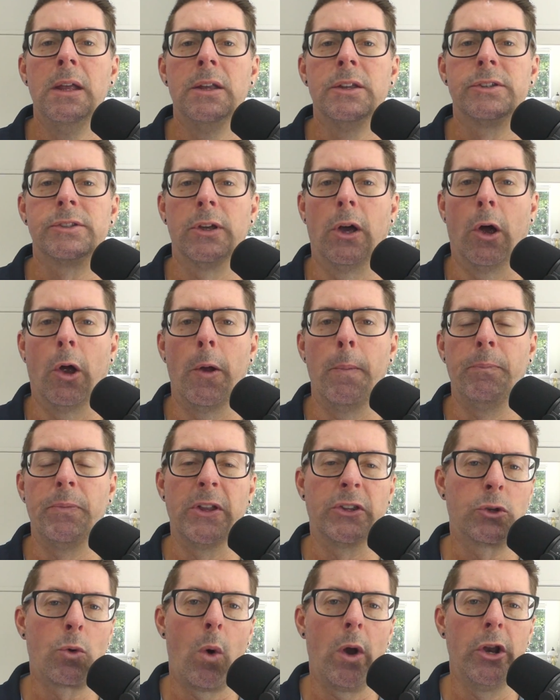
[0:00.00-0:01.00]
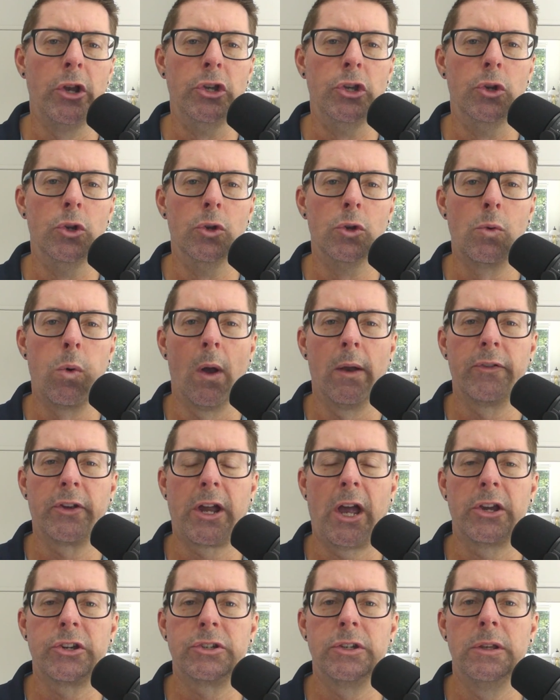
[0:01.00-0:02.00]
So it's quite a new
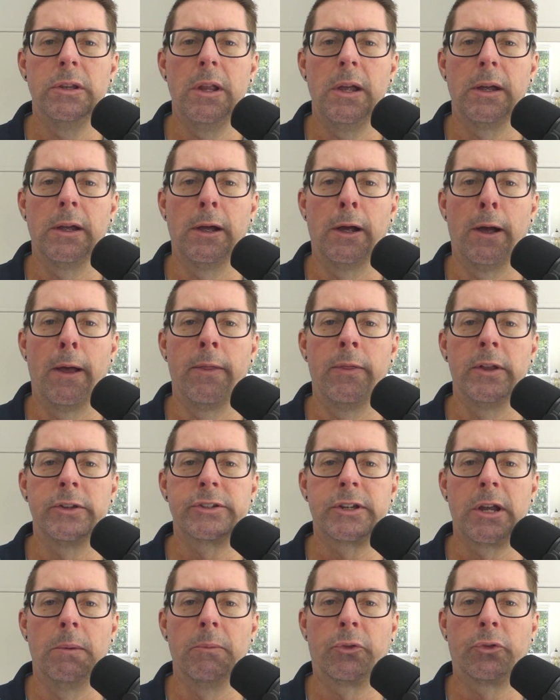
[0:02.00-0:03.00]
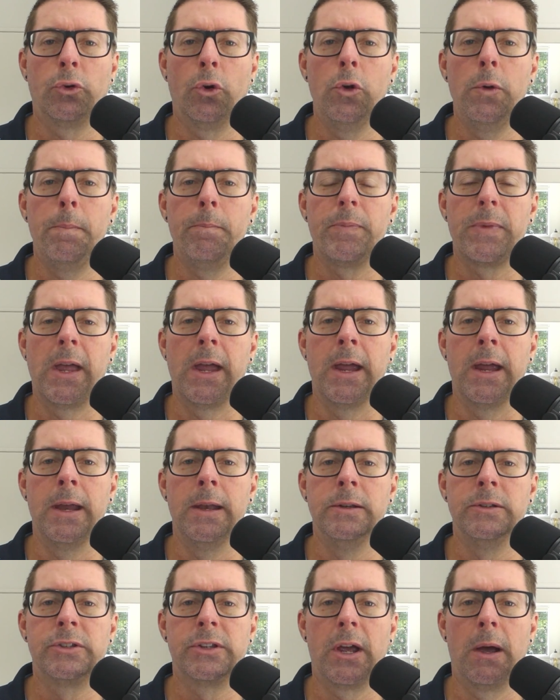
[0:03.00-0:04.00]
qualification that's come through,
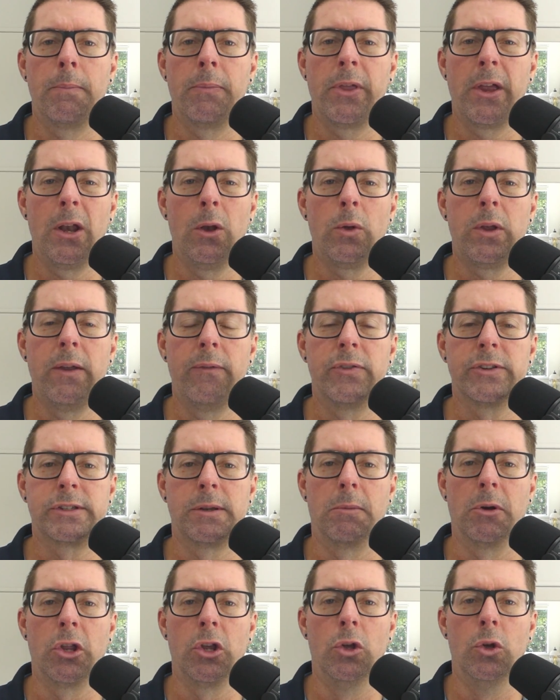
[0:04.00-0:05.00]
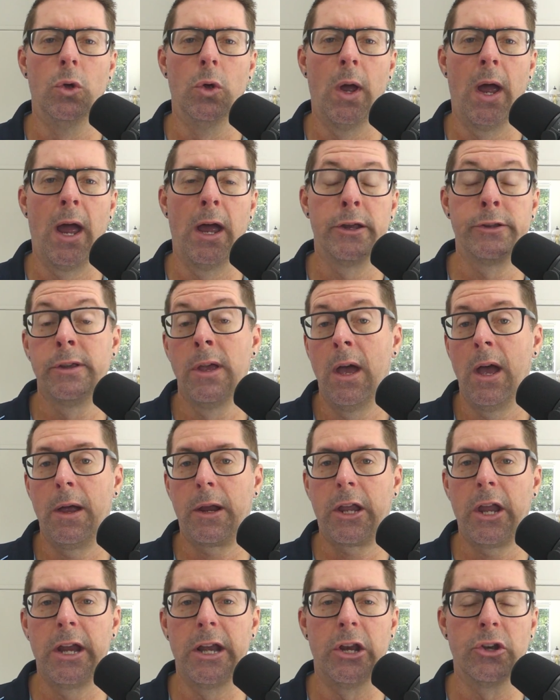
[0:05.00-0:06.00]
and they're looking for somebody who has a
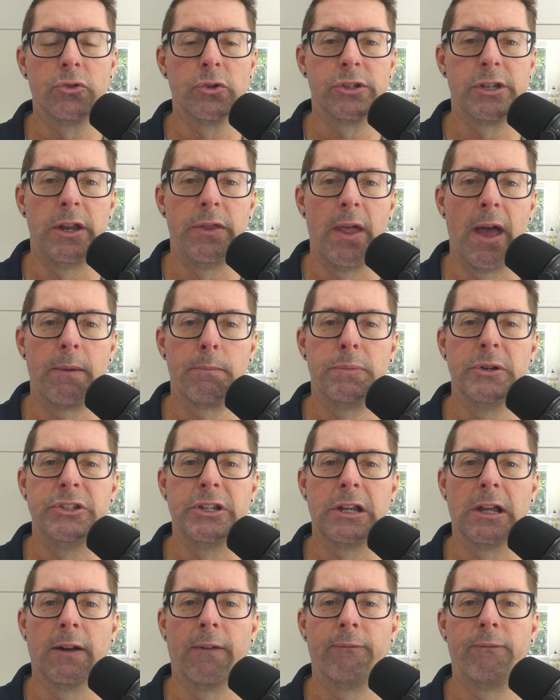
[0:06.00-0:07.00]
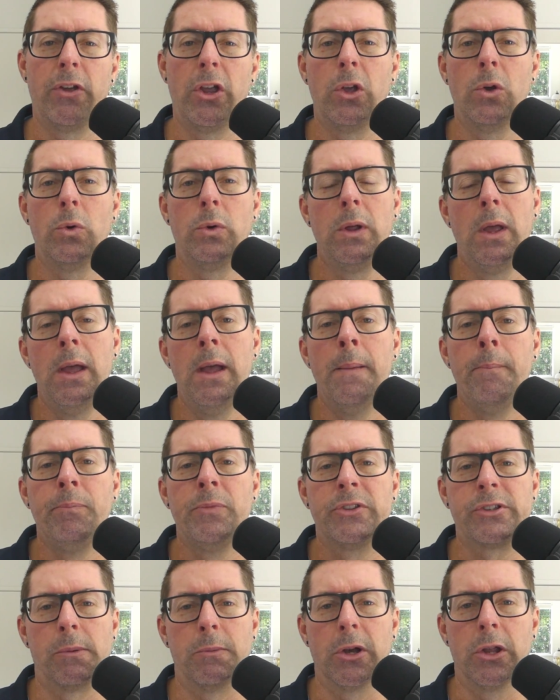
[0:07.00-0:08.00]
keen interest in that particular field,
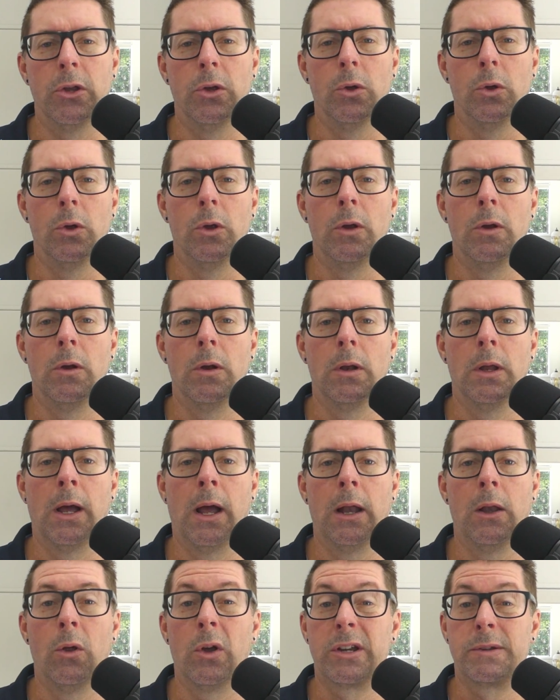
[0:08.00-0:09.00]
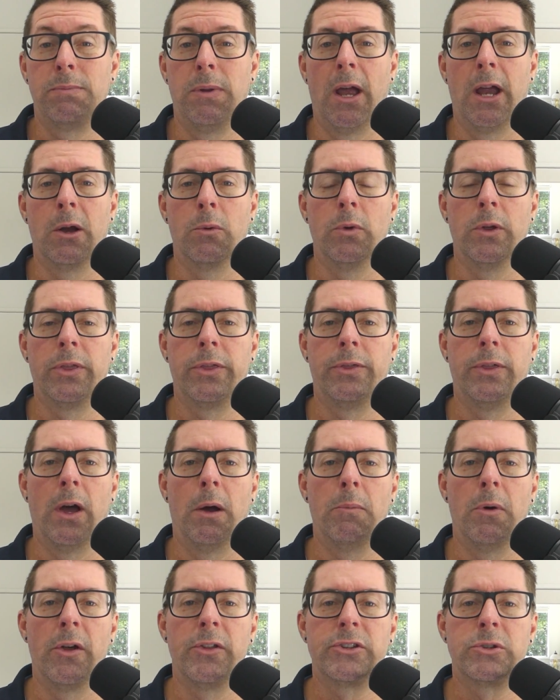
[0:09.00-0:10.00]
somebody who likes playing with
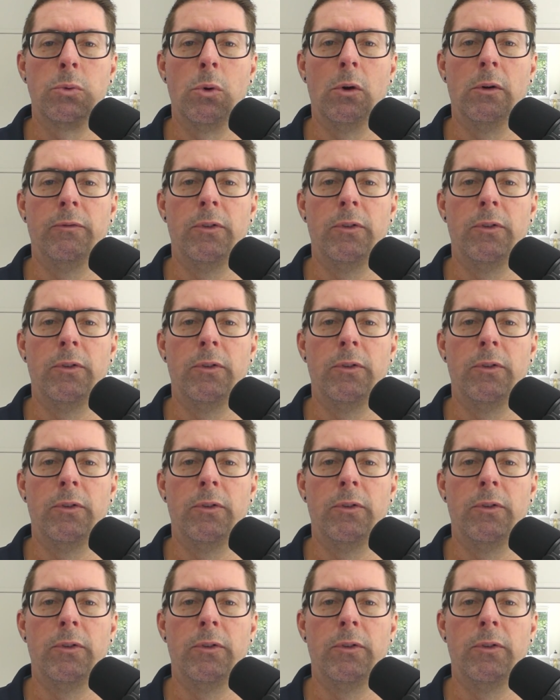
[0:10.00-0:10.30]
both 12